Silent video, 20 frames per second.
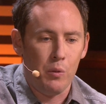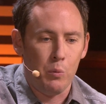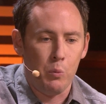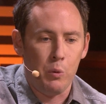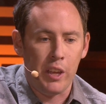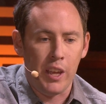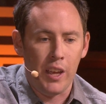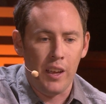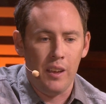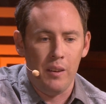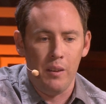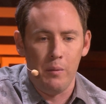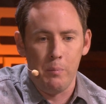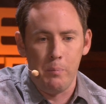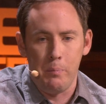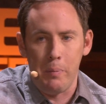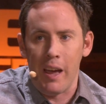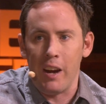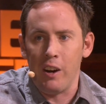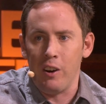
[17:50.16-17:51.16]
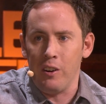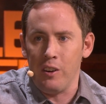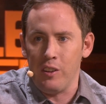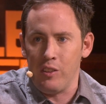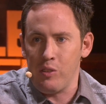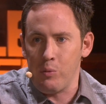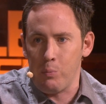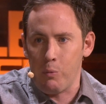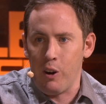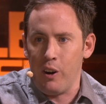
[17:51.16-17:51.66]
we get better and
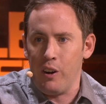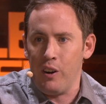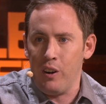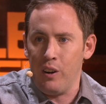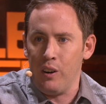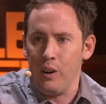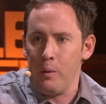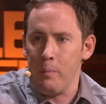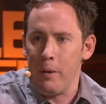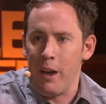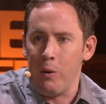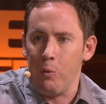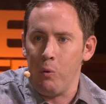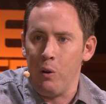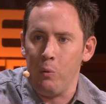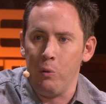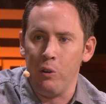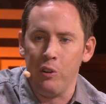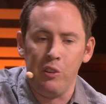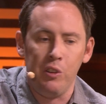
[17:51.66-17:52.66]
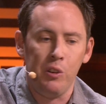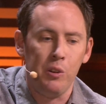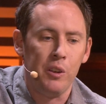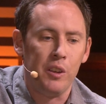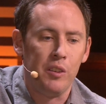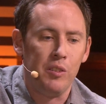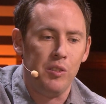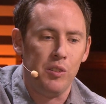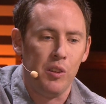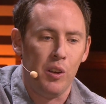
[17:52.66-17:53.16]
smarter about what we're
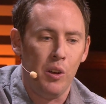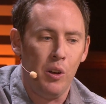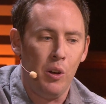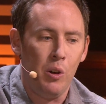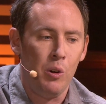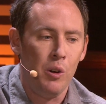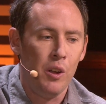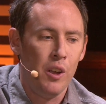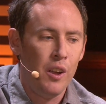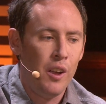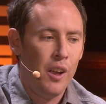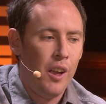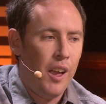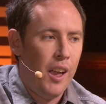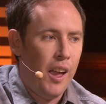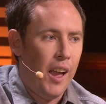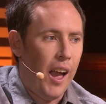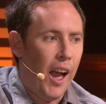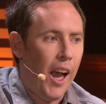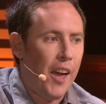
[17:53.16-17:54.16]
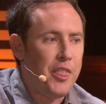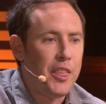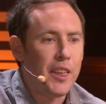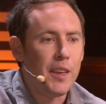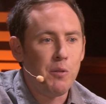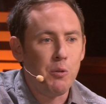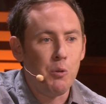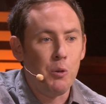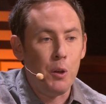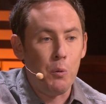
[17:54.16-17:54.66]
doing. So I think
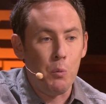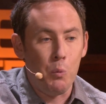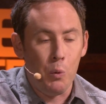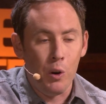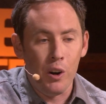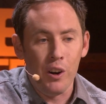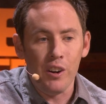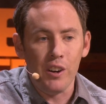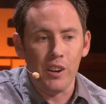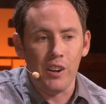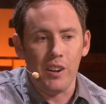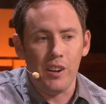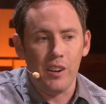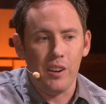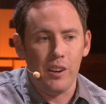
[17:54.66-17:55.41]
if we weren't